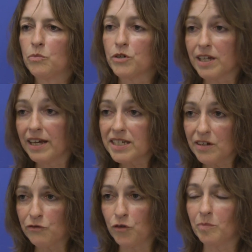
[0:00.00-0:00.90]
Precise
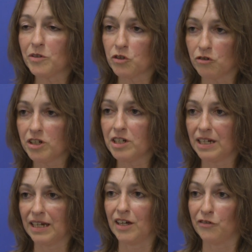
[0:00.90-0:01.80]
and informed
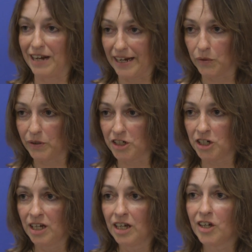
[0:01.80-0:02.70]
scrutiny of language